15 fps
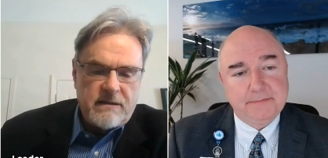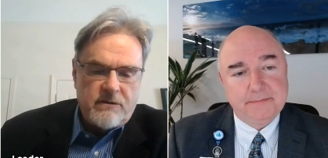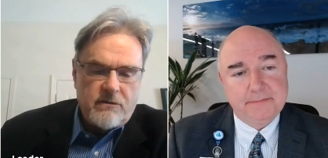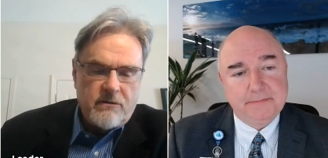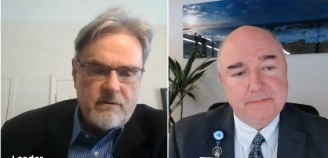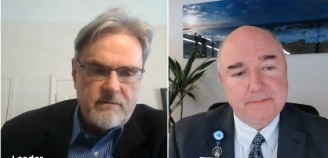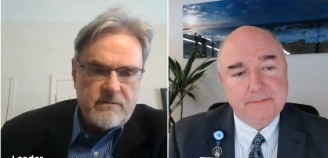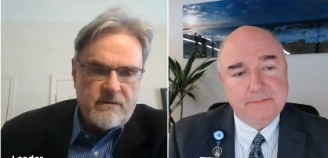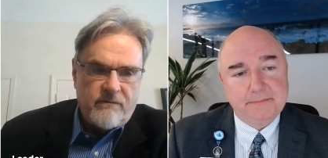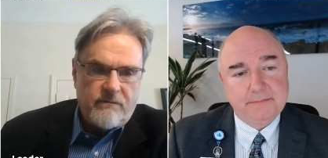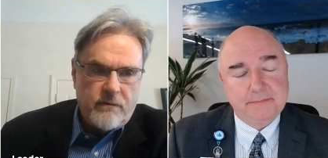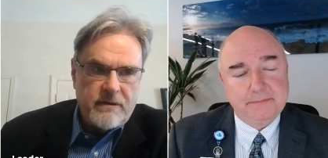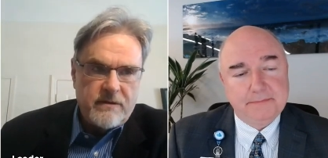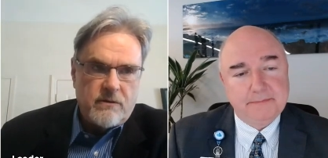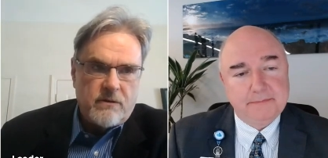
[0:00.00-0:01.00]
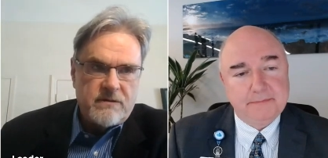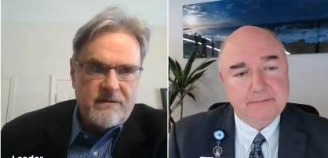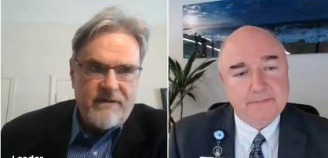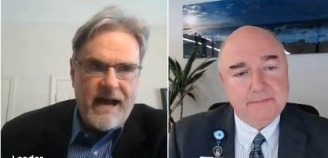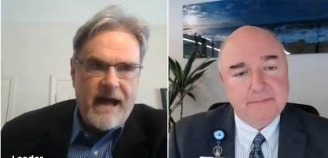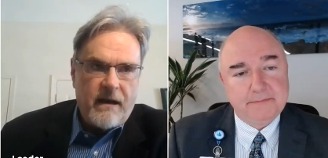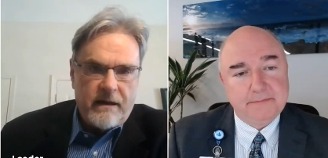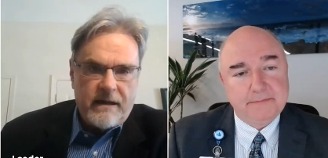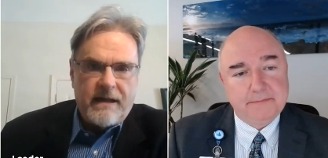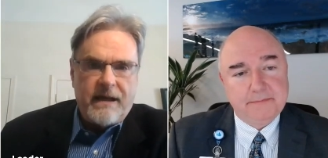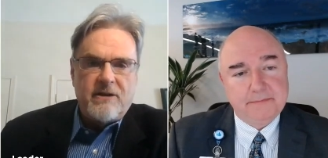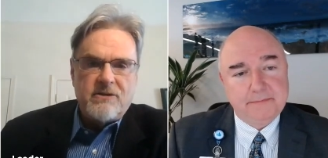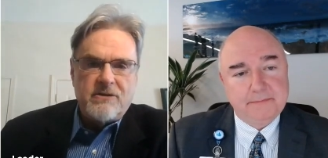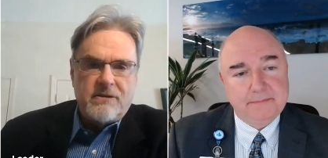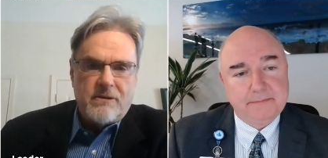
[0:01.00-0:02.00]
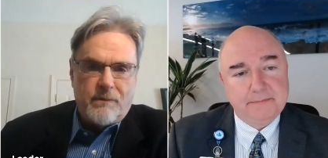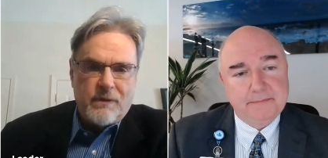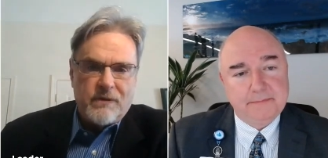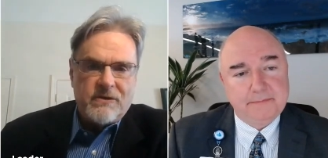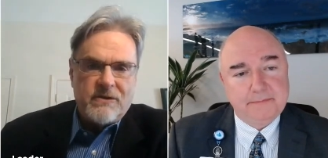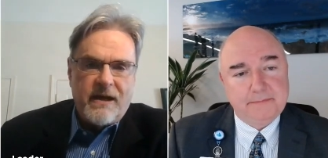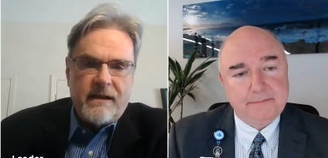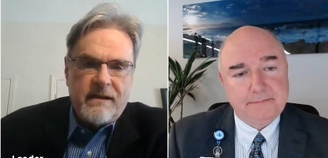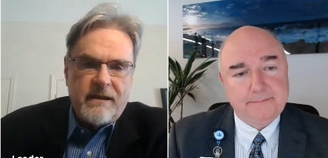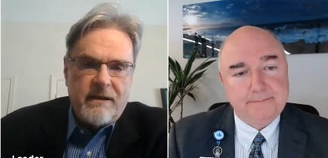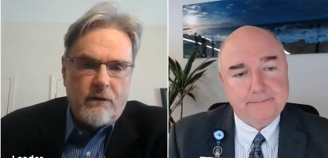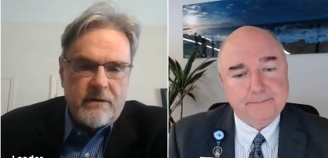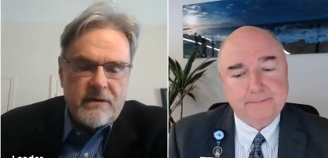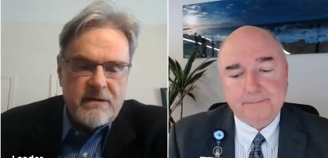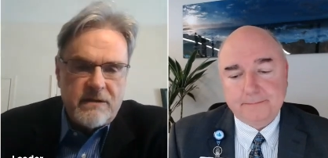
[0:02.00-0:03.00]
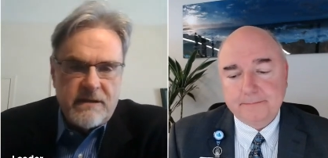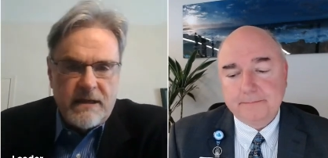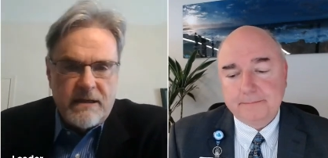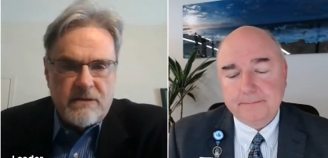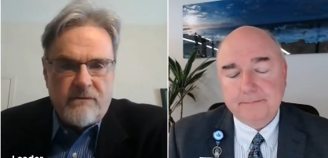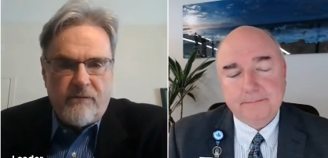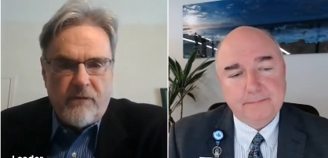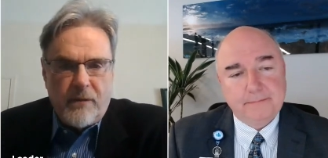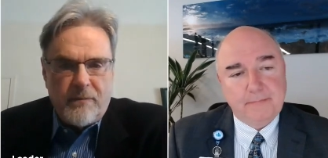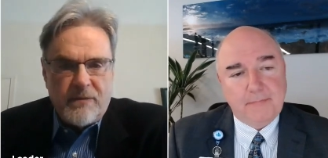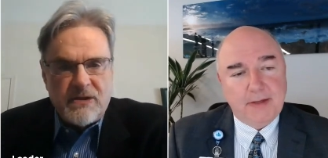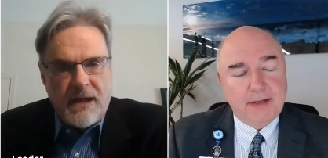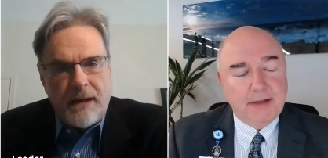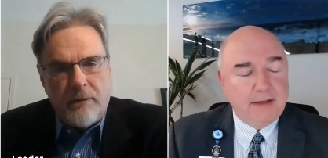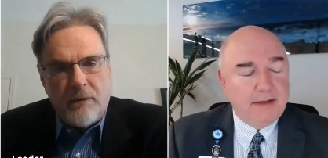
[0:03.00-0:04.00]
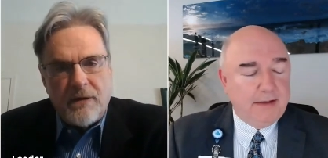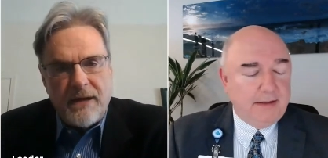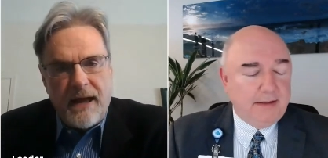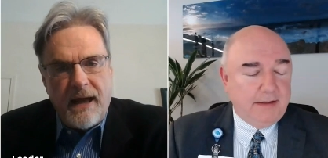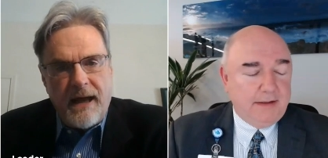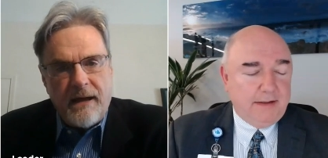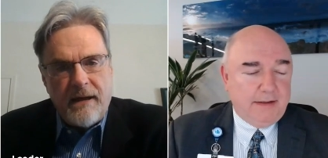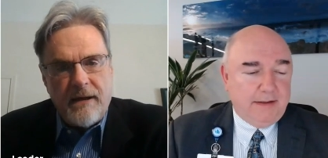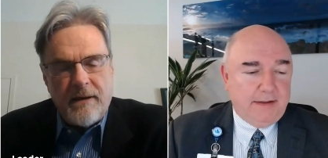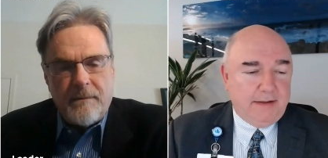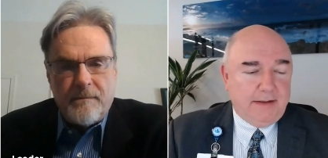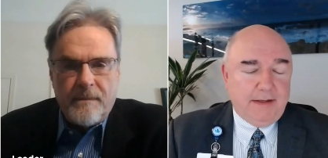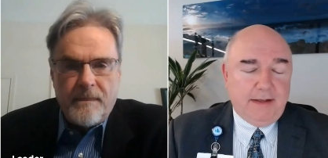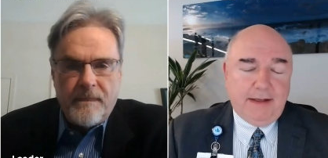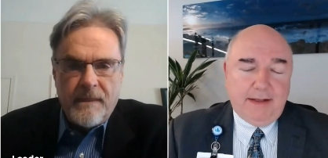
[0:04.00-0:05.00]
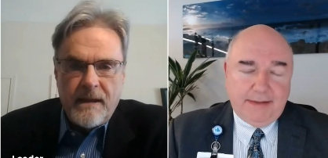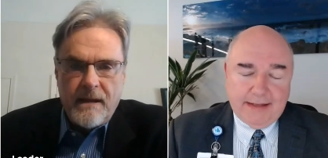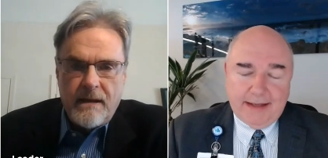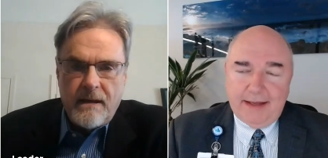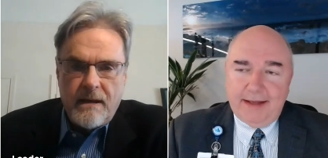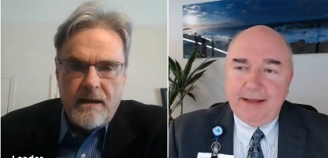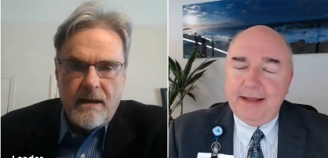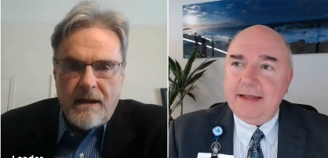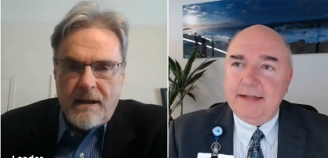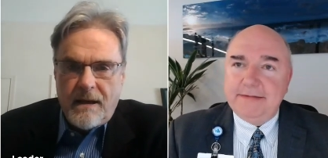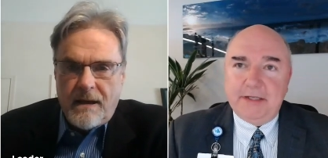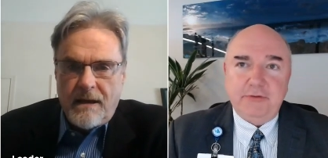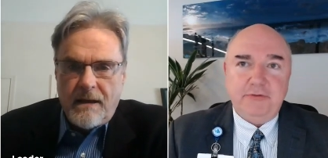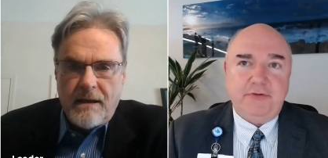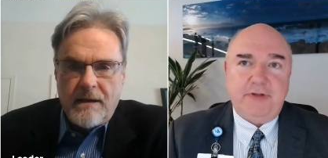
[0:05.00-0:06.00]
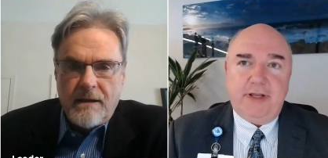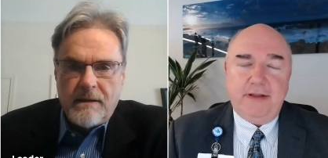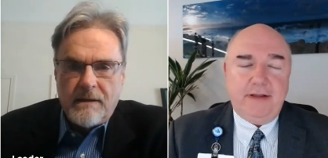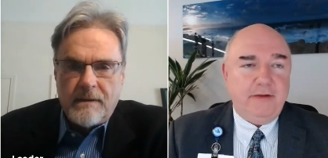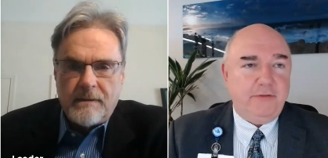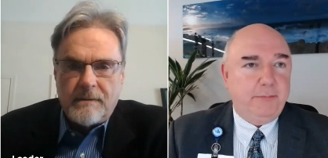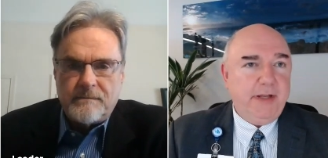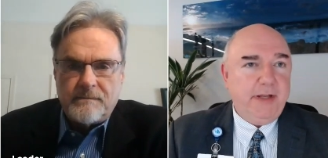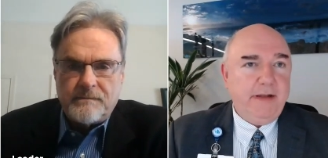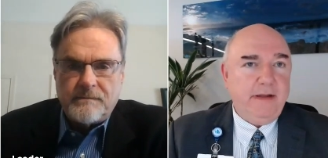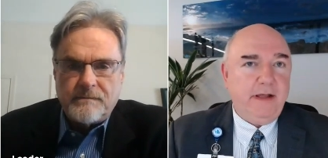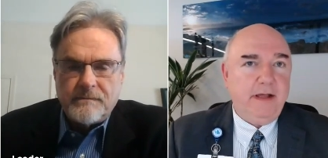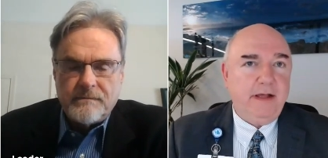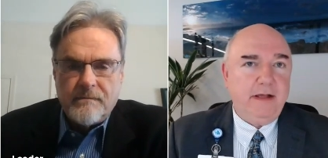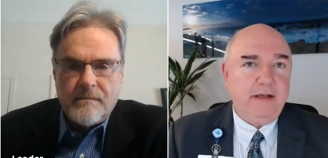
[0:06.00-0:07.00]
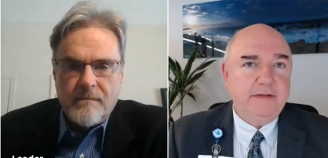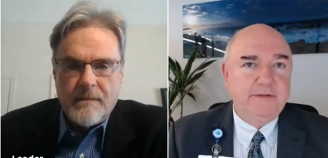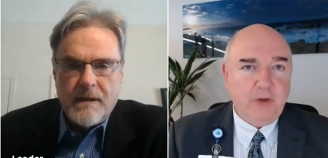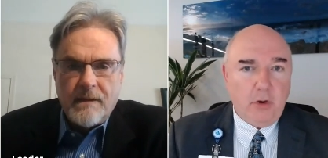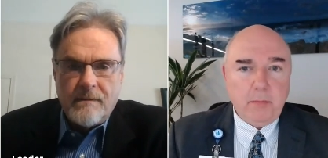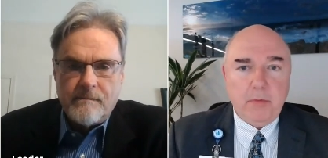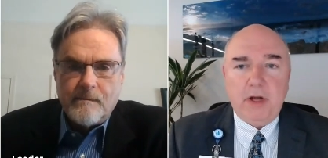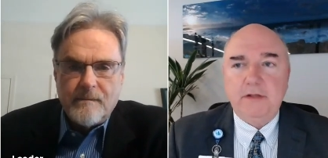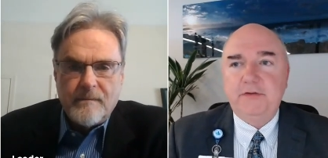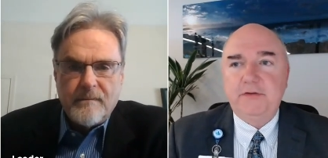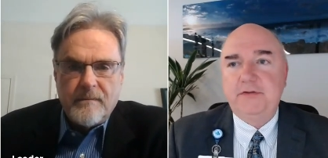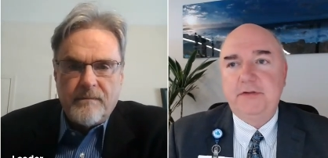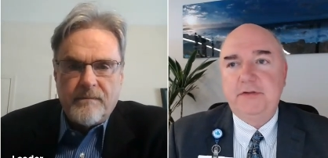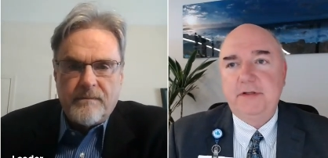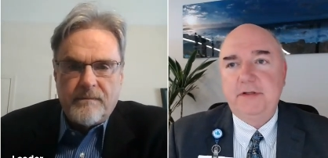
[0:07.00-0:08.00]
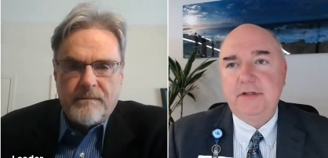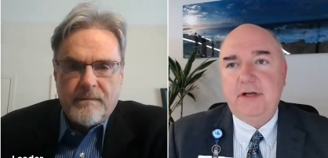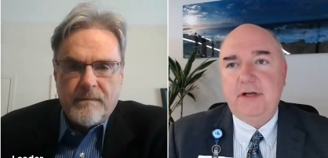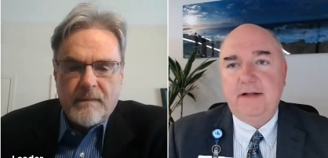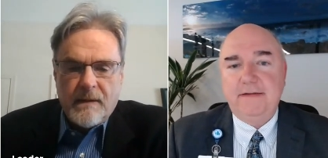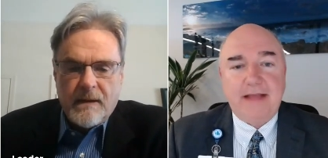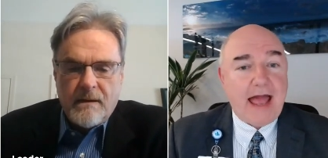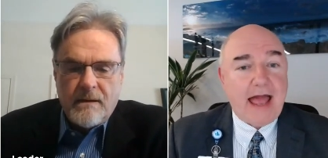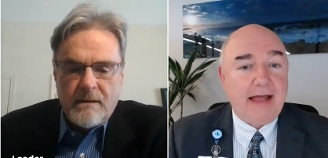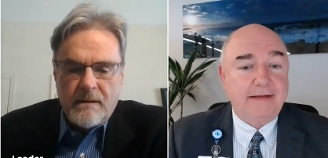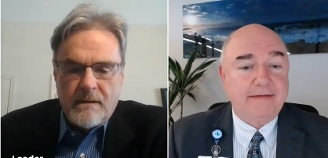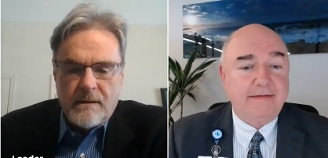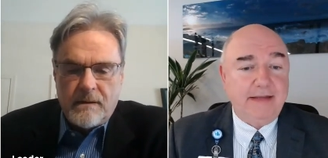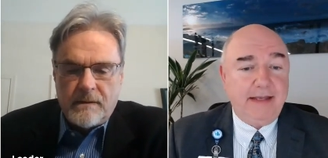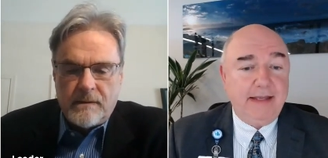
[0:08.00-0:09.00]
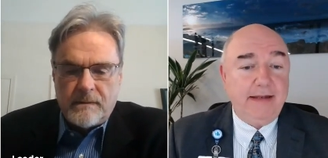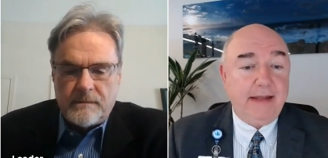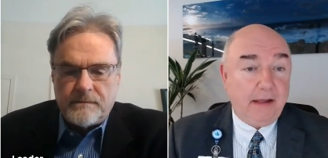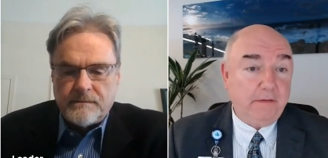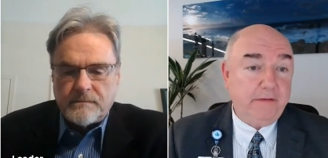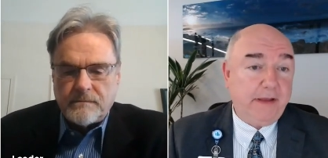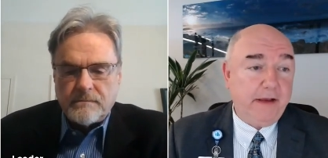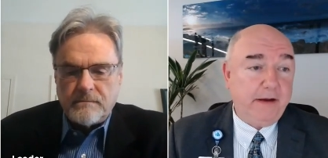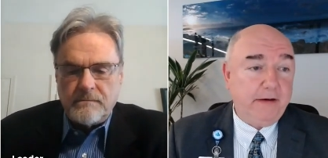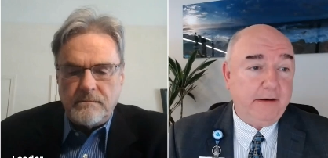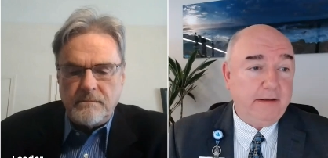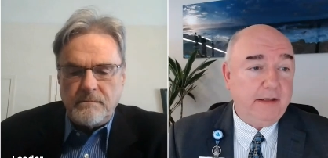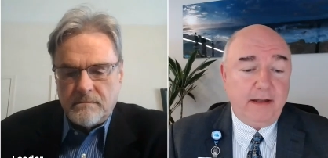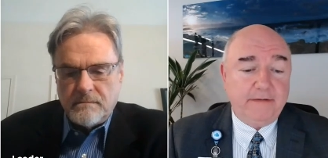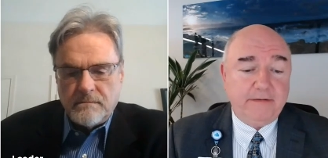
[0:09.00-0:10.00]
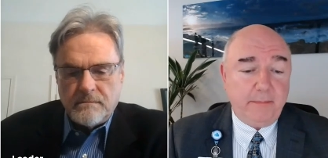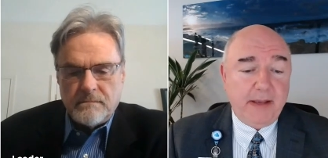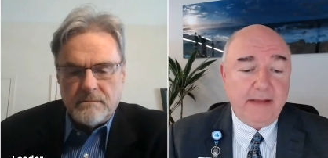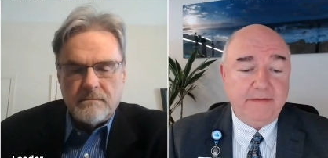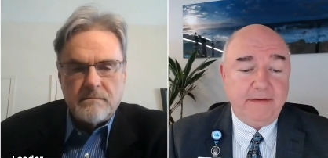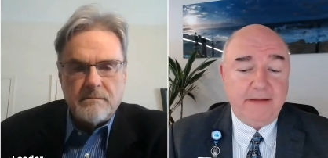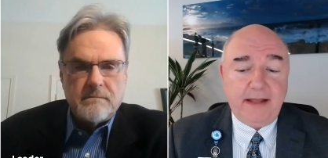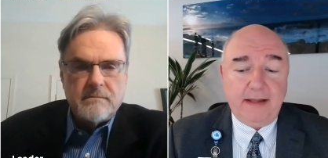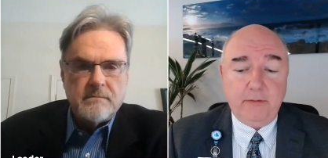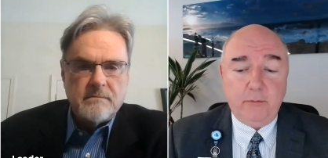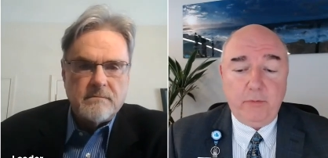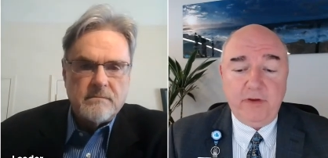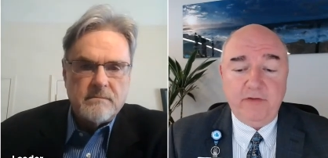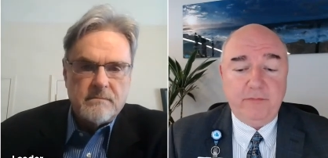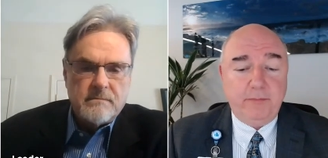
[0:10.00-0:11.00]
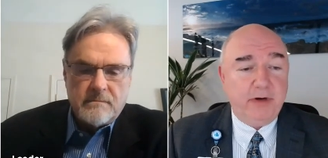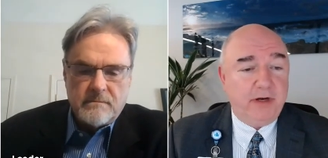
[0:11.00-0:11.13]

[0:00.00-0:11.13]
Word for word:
Speaker 1: in terms of resource allocation to protect the organization from a cyber attack?
Speaker 2: Yeah, it's interesting. There's been so much attacks in healthcare. It's amazing that we've